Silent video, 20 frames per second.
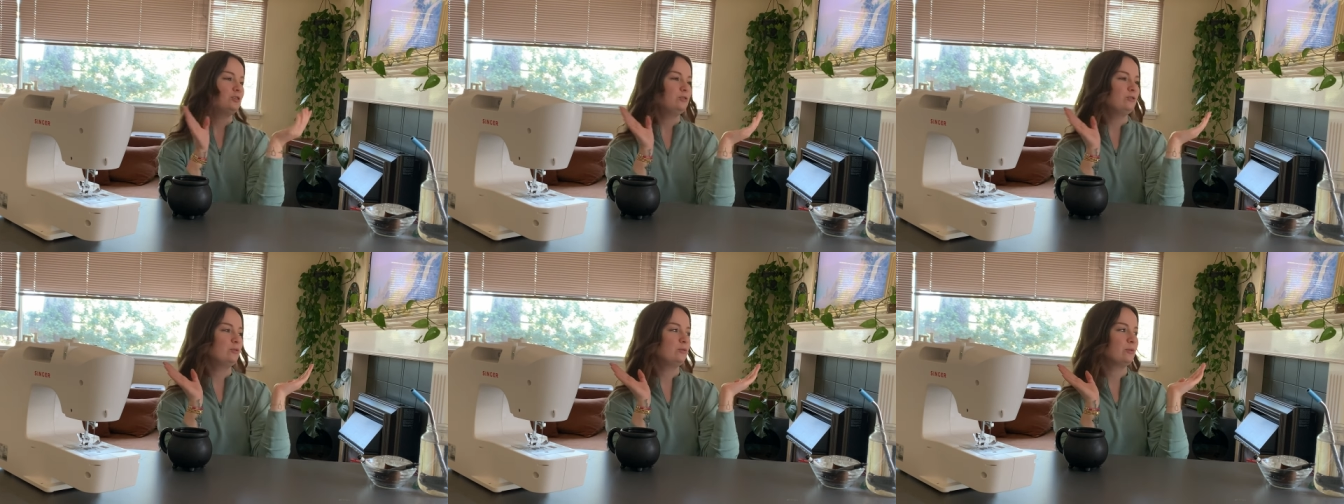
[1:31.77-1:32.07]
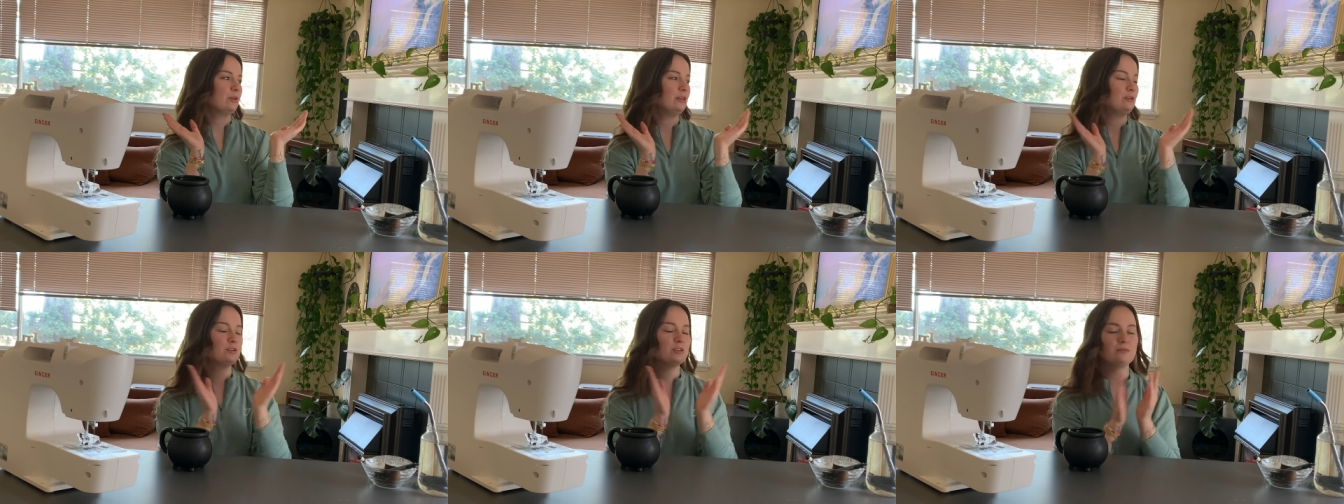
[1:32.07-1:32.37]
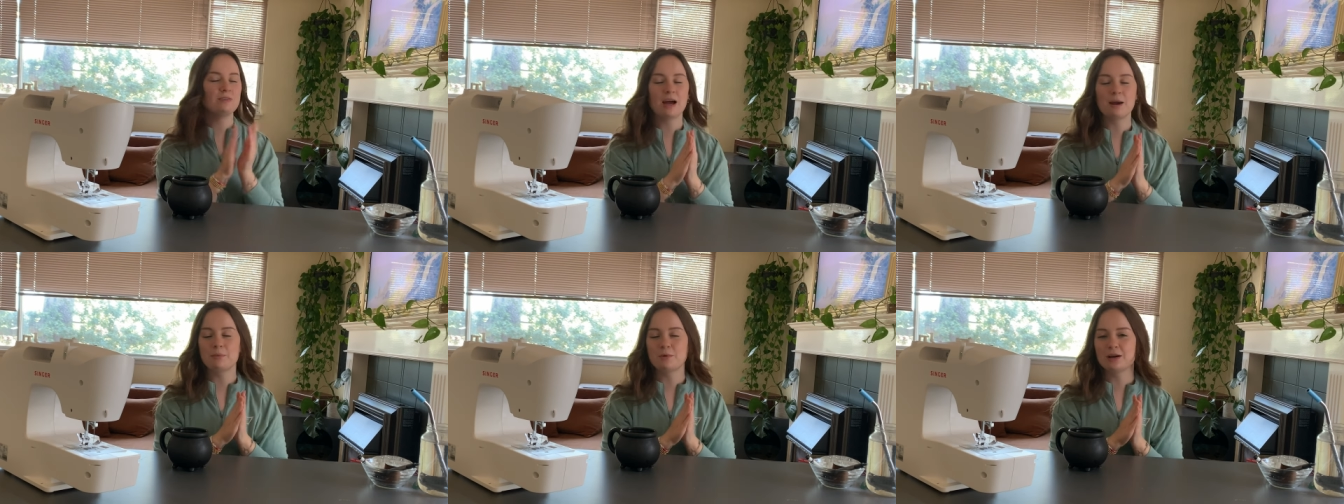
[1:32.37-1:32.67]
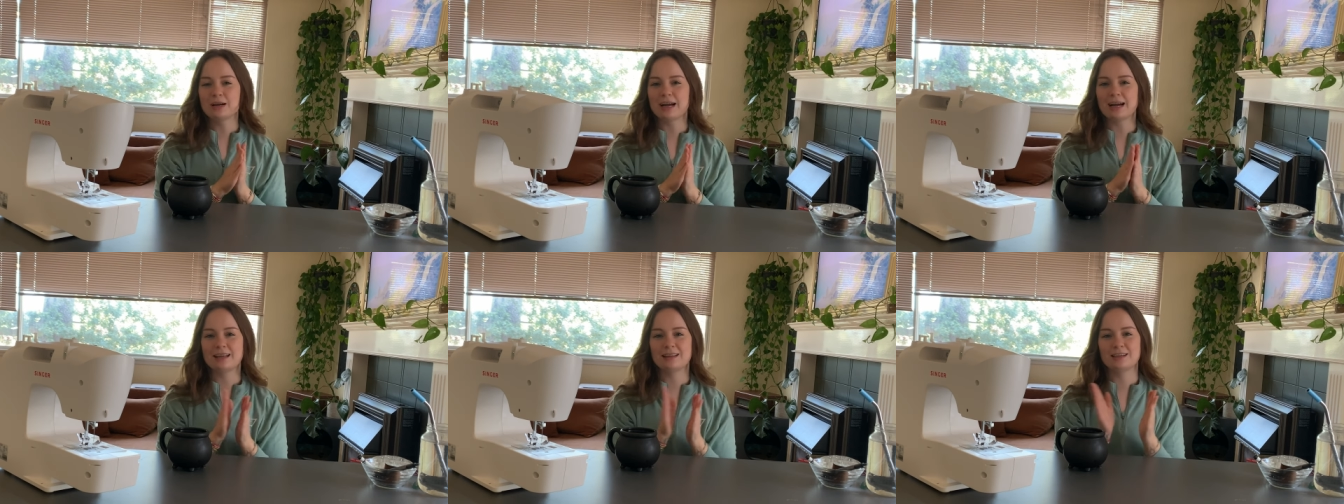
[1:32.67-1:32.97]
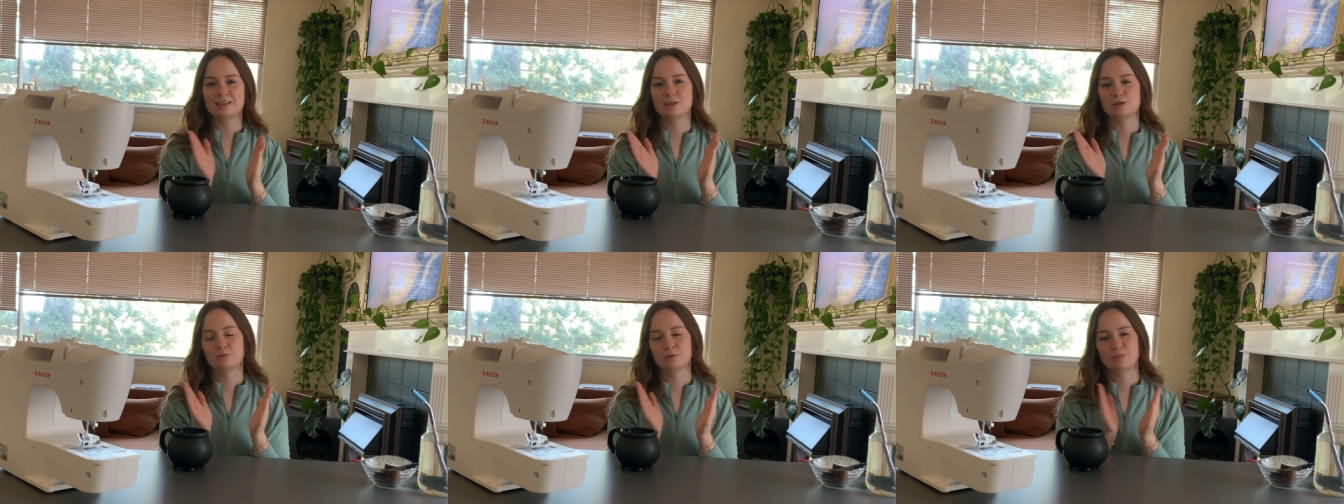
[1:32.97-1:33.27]
to reuse fabric. I
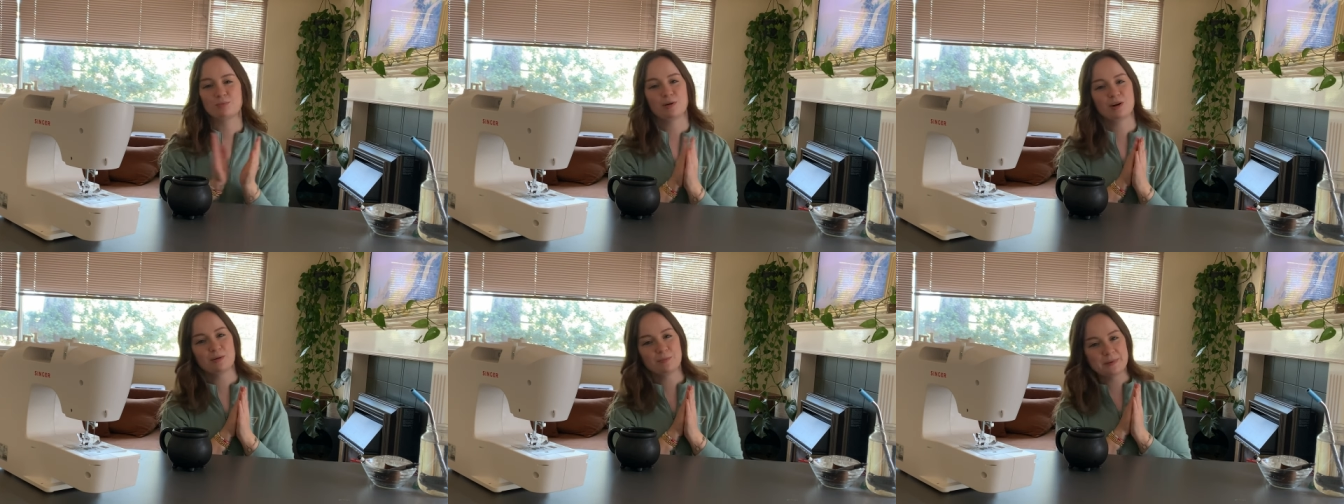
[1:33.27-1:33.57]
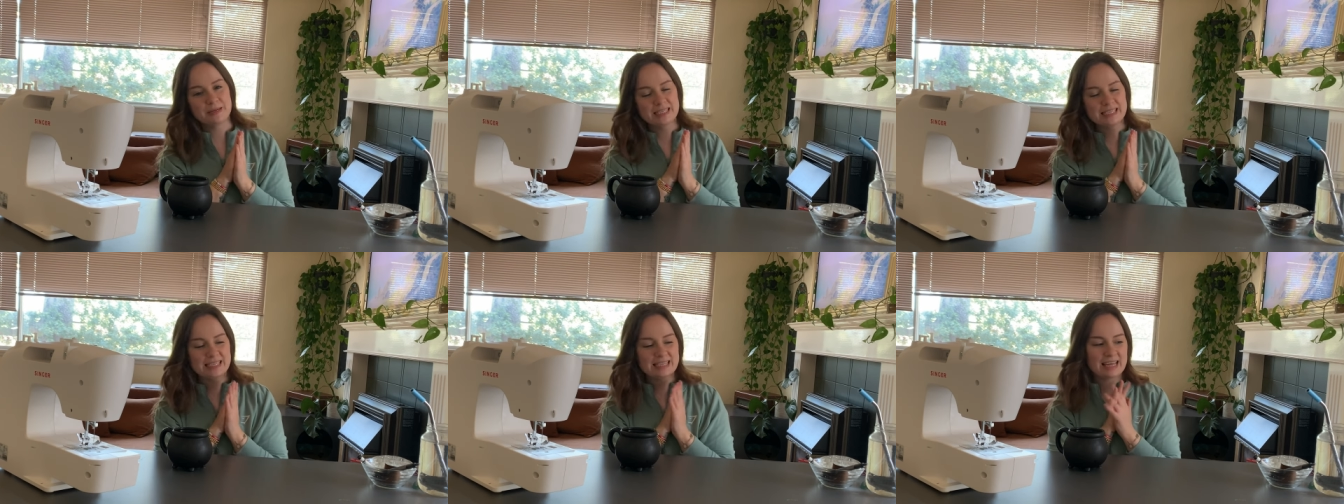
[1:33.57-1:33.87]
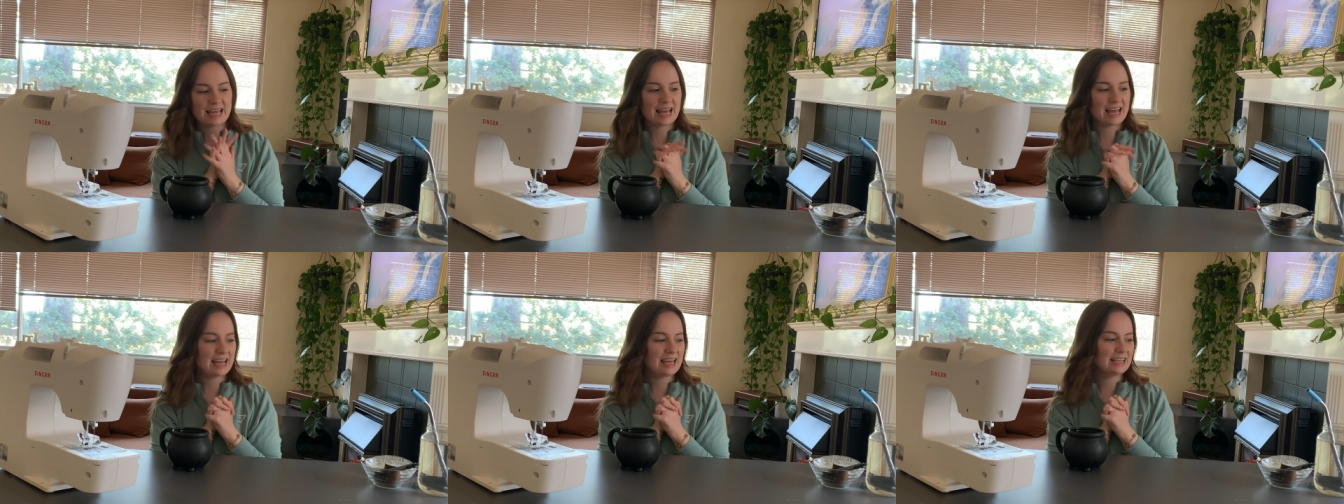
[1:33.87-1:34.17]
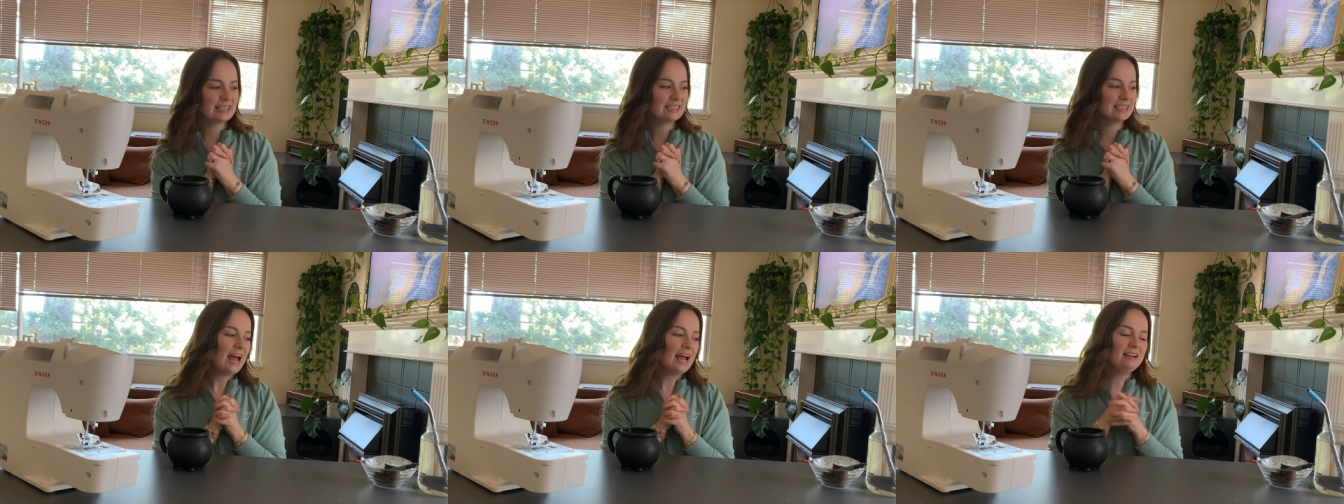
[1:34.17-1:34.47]
like to repurpose things.